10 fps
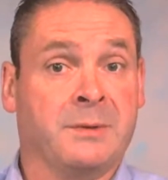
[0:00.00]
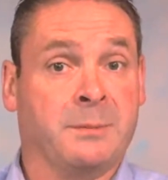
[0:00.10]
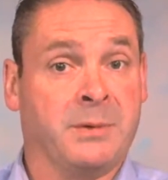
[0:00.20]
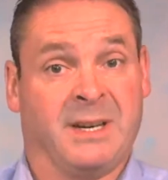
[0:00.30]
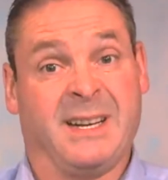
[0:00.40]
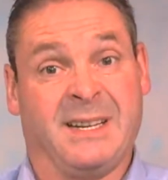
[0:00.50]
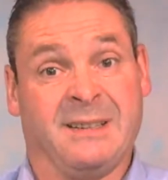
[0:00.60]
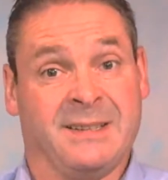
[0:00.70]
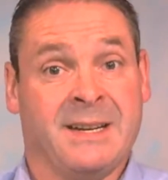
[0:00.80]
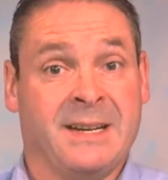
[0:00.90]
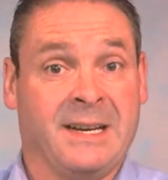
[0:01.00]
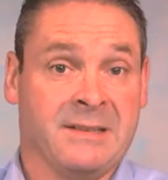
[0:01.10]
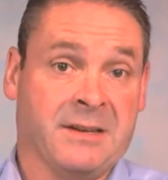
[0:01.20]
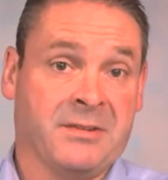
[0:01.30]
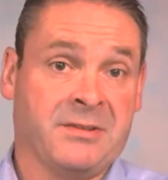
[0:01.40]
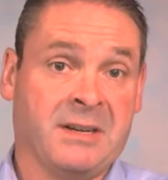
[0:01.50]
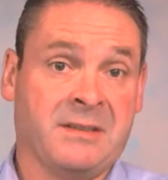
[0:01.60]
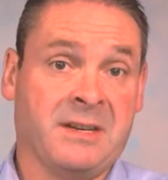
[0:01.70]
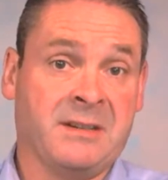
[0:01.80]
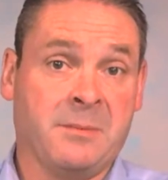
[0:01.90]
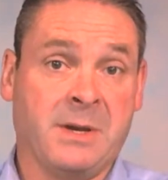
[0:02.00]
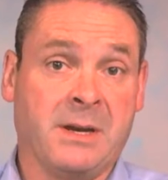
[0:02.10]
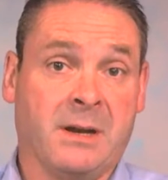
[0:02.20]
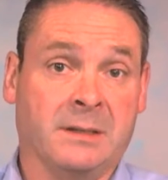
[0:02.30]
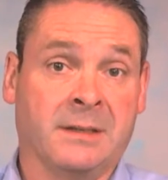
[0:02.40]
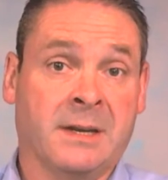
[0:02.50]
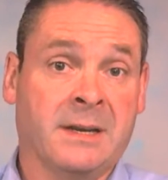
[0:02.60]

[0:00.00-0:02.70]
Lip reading: particularly into their 60s and beyond,